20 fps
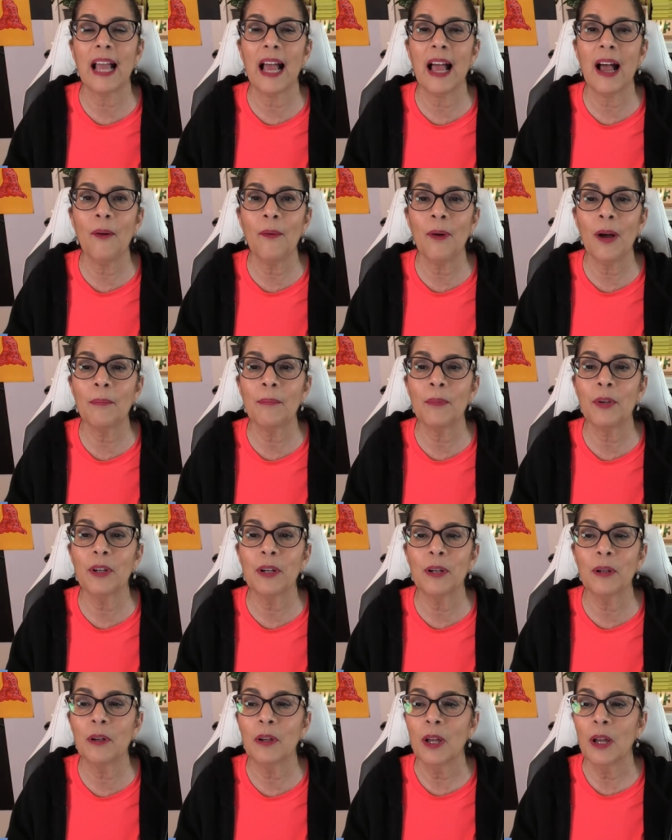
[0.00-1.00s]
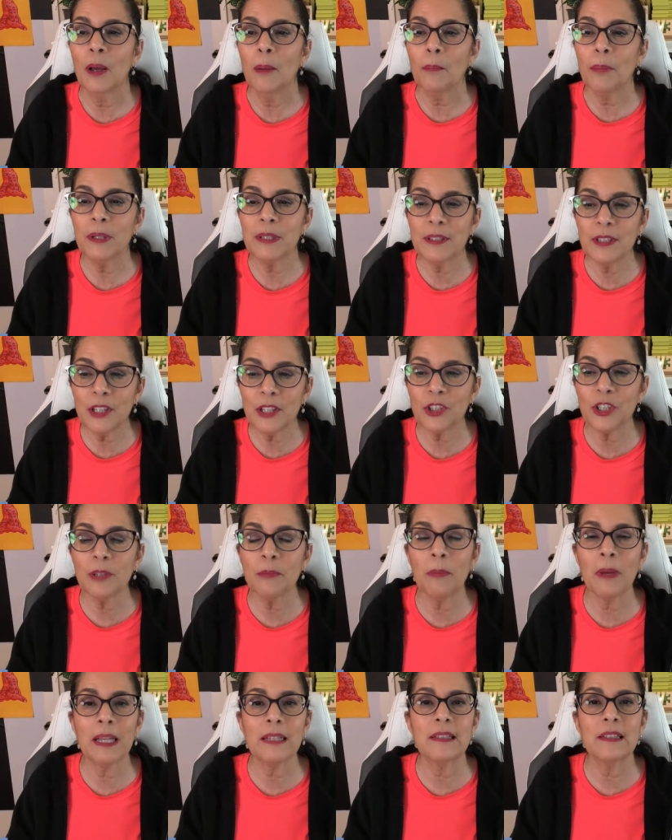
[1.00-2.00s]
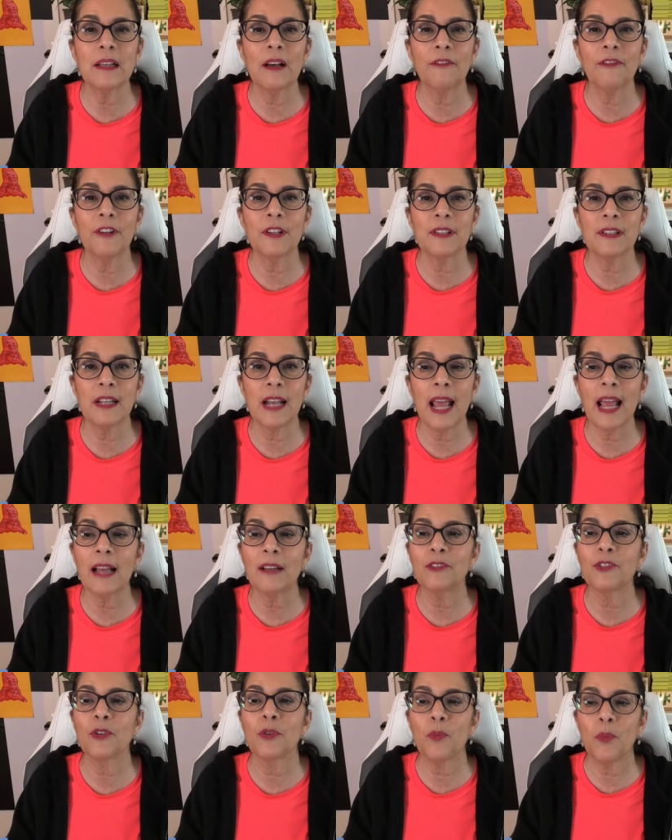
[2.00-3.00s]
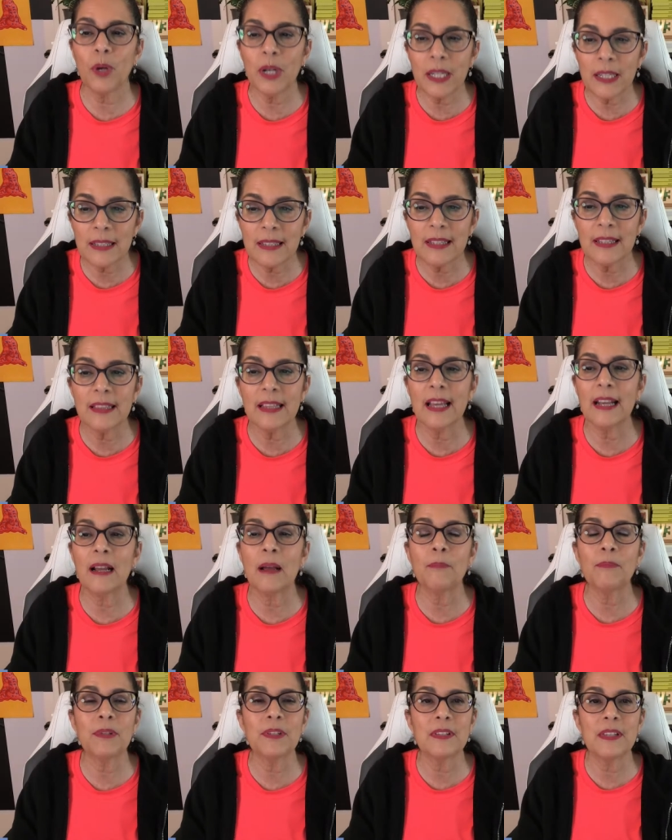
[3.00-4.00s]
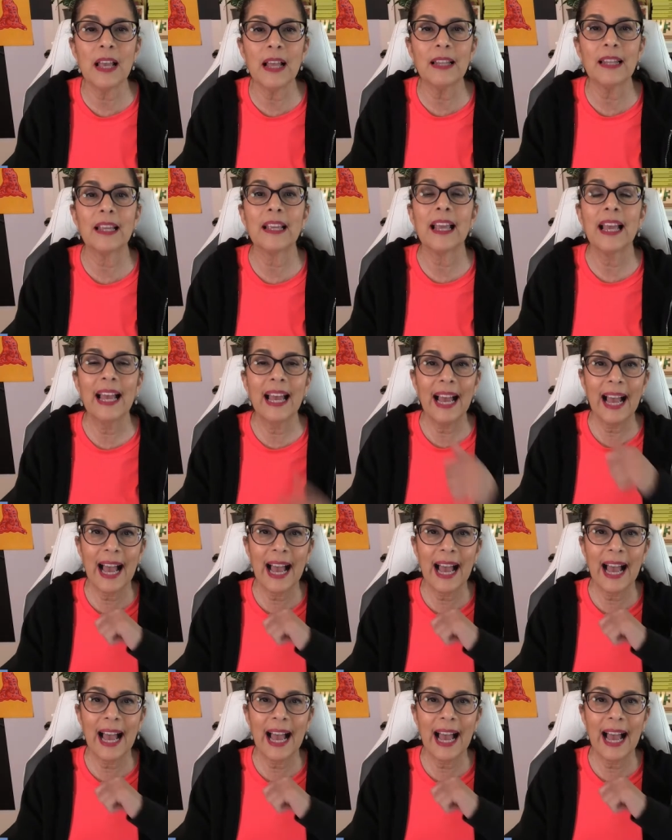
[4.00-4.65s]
how I'm going to position myself as an actor. What is it that I'm selling?